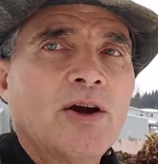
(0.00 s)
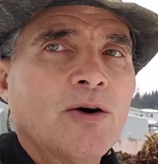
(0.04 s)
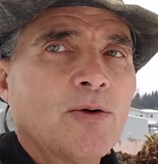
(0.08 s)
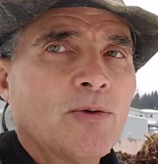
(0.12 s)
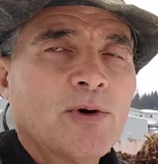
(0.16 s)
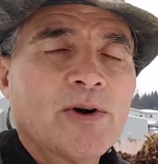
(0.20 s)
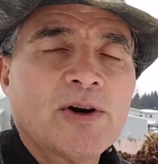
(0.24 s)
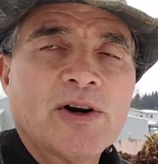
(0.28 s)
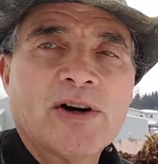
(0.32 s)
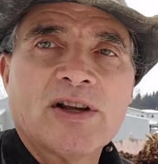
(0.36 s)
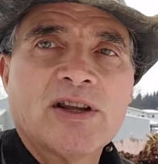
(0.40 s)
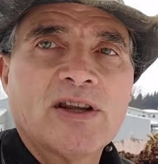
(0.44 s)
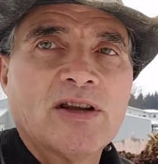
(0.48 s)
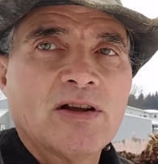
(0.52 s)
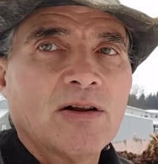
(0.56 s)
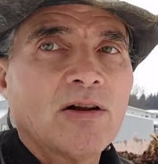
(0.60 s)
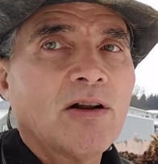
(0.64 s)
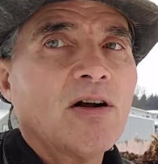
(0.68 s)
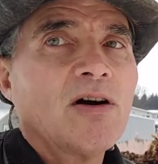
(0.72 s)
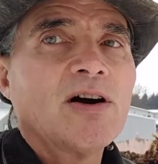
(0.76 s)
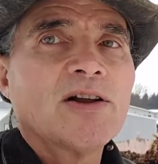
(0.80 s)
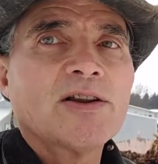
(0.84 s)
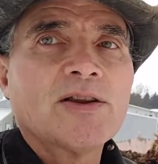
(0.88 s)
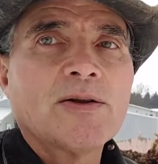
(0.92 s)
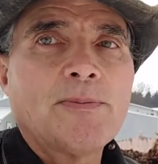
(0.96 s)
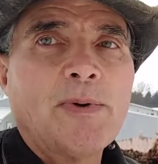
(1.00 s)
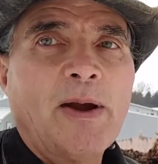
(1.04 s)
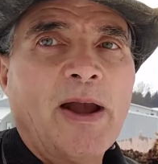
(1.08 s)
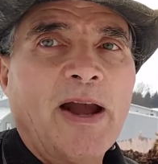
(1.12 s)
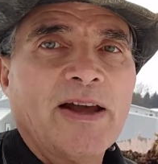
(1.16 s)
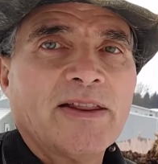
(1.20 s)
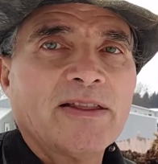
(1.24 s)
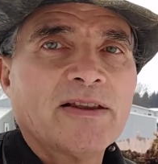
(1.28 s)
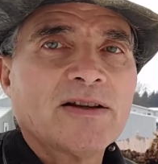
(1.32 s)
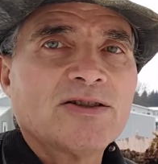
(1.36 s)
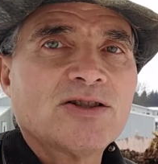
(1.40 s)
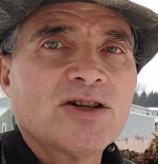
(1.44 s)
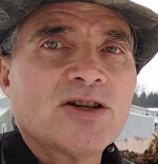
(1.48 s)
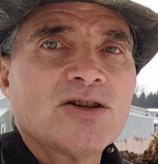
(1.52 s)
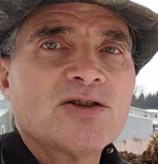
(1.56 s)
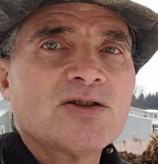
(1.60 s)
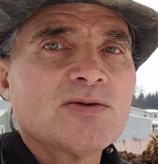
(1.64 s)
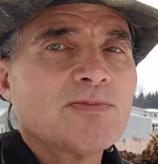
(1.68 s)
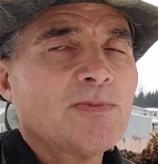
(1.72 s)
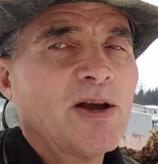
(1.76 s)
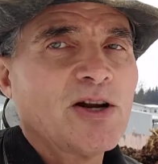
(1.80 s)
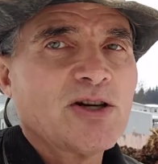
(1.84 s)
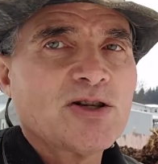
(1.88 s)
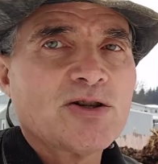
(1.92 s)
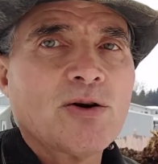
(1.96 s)
We're going to kill all the
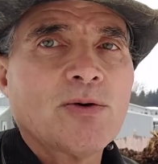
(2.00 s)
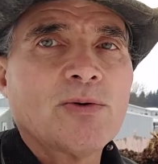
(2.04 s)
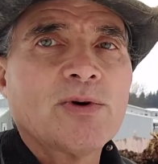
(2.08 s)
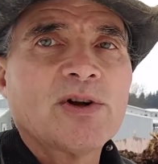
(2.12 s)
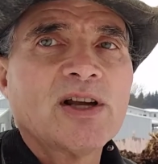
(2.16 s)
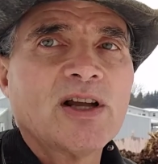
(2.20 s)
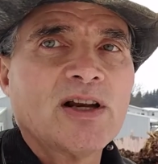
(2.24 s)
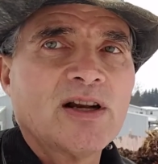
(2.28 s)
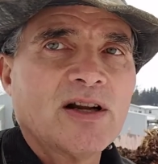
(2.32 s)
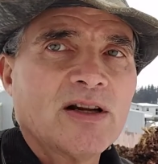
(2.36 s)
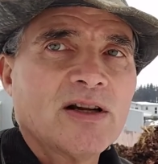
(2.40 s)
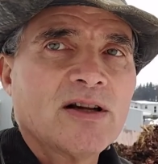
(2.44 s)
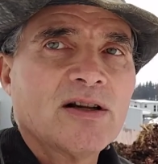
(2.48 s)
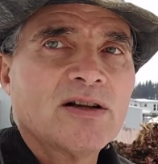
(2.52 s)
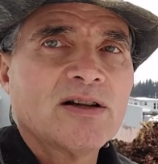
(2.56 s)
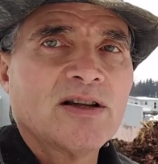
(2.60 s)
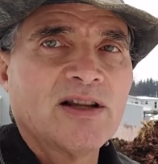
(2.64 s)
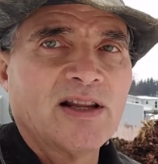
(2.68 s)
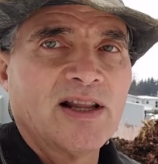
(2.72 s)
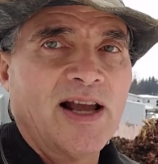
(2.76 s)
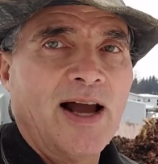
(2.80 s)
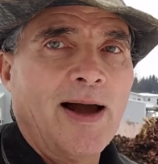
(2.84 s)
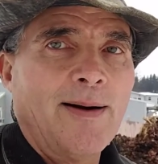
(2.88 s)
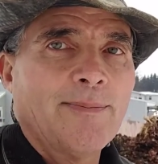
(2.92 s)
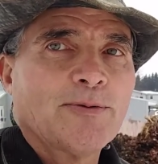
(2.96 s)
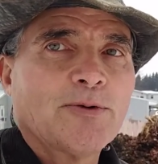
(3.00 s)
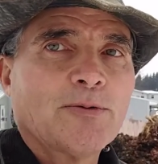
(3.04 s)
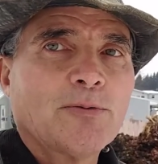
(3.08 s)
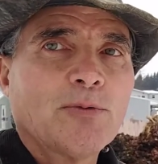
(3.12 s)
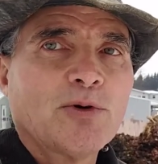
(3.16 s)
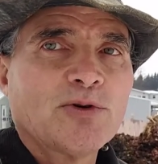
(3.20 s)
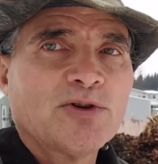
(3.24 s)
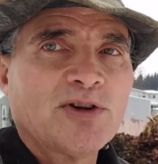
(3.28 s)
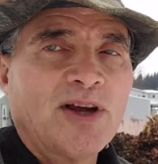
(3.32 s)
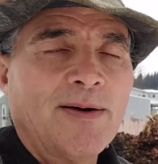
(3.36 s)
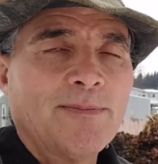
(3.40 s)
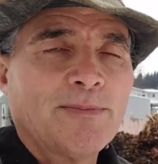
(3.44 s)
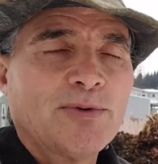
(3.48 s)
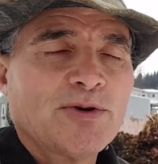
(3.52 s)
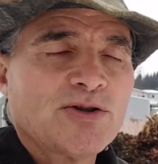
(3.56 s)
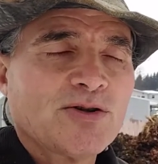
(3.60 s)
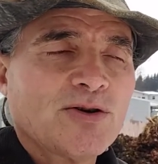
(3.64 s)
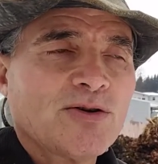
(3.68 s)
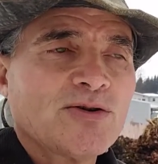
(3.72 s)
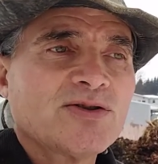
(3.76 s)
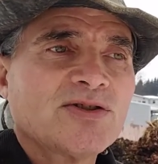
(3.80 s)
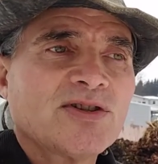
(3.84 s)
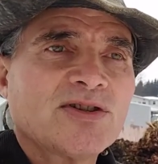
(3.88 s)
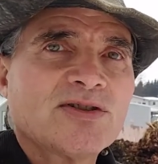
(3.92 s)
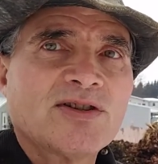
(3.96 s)
pathogens, make sure we get it into the optimal
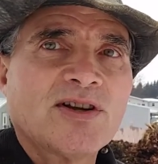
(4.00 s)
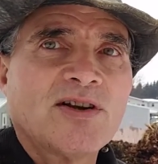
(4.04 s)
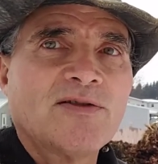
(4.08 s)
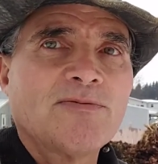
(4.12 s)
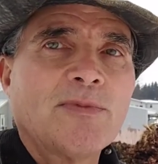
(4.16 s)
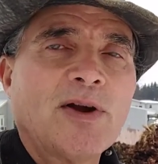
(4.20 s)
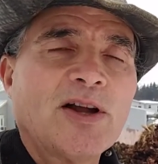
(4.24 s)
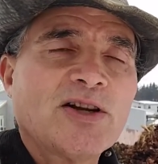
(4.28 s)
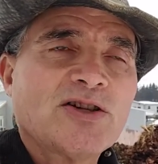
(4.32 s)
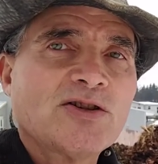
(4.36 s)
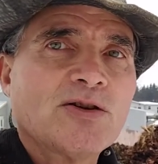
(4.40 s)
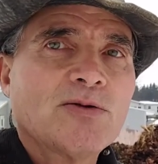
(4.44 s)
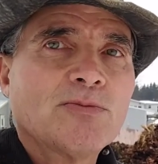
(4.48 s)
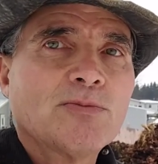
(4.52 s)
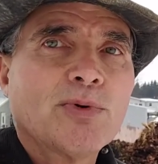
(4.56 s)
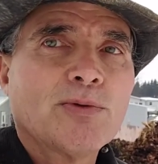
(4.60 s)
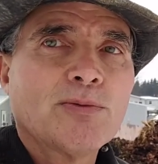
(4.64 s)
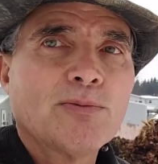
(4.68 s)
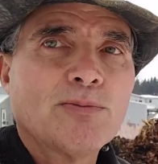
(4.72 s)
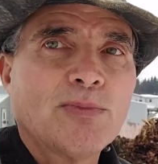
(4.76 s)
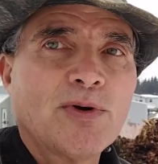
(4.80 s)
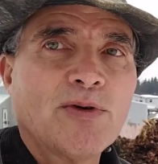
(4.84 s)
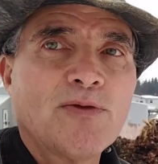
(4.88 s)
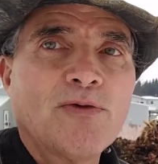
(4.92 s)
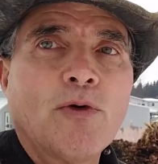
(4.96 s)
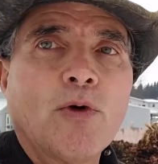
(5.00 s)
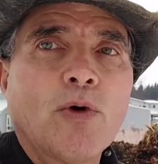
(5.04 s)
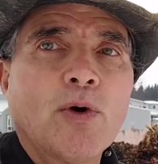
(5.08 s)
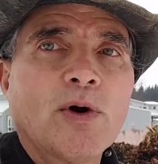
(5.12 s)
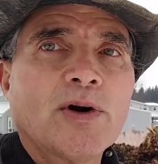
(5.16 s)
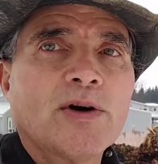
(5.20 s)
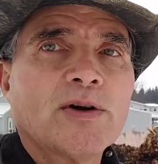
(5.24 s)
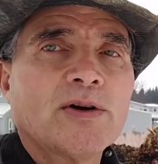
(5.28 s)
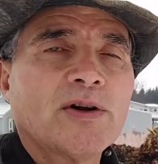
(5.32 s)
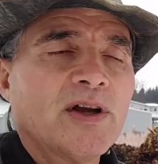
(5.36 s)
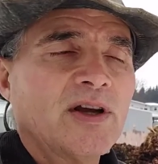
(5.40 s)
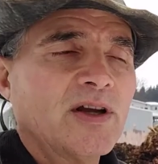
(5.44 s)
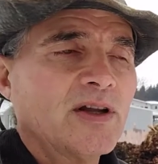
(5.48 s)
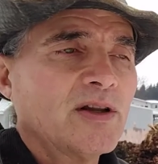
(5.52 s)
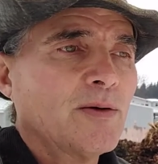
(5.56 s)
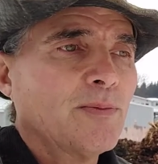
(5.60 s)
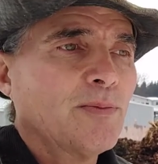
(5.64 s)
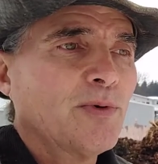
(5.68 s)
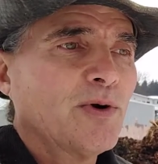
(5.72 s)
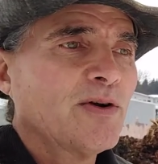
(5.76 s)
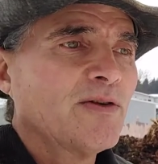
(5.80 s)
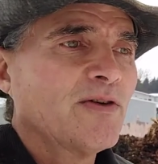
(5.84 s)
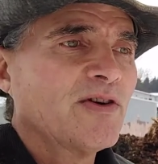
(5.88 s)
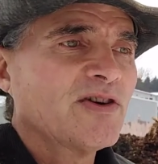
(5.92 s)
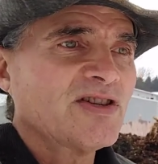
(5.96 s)
temperatures, as I've mentioned before in, in the
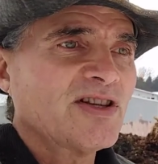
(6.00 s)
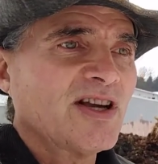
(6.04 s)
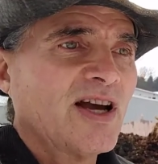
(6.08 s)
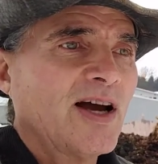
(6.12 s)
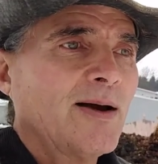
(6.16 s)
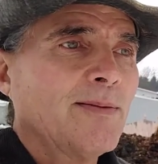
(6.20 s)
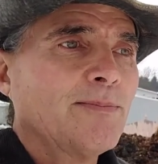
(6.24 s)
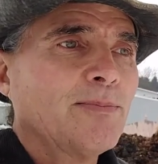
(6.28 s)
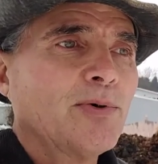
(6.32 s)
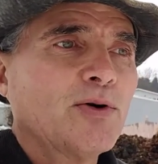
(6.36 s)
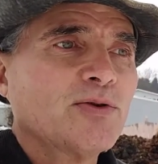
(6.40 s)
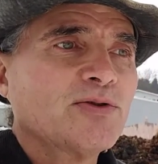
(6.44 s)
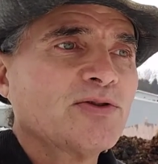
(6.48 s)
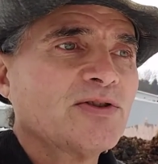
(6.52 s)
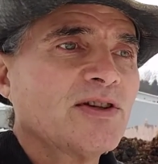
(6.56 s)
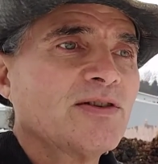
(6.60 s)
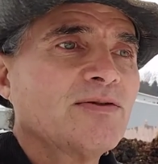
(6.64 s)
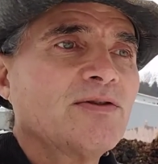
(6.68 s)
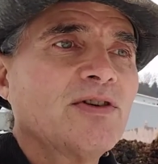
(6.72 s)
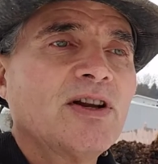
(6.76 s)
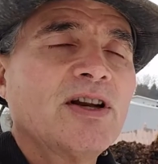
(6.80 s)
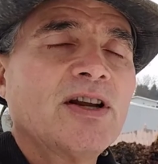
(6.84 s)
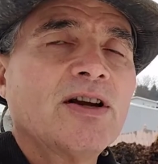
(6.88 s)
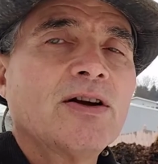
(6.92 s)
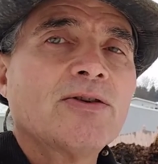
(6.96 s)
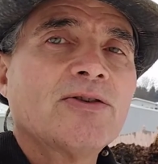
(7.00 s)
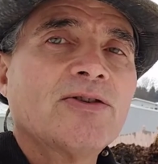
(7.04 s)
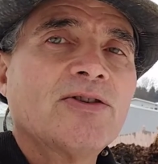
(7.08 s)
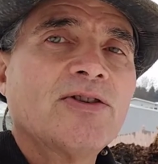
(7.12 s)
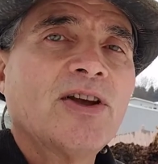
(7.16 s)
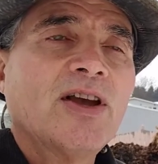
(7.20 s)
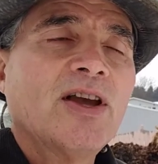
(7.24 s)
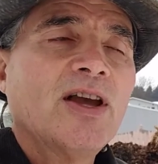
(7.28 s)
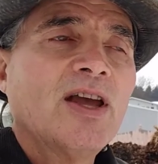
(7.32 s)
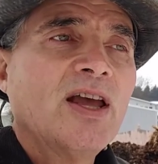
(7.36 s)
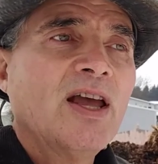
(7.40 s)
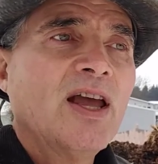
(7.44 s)
previous composting videos.